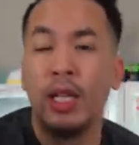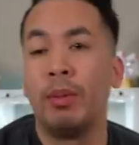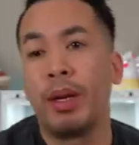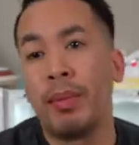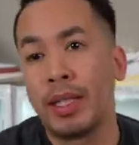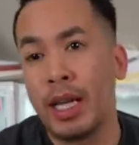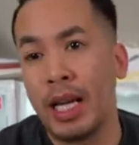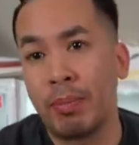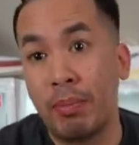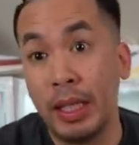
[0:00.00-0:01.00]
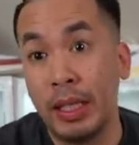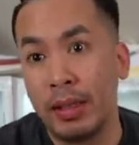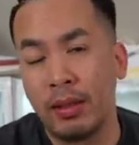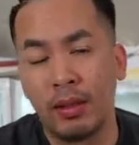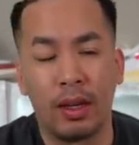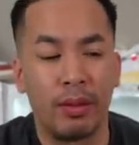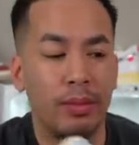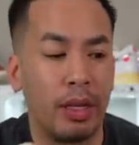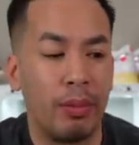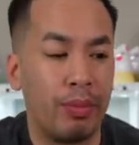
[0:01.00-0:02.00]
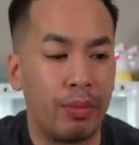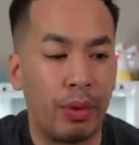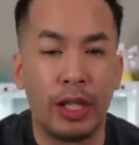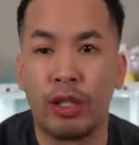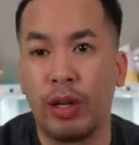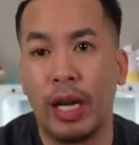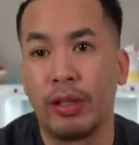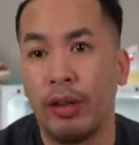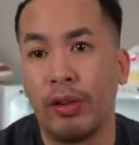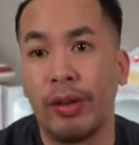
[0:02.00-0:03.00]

let me get my size, please. No, they're probably sold out, so they don't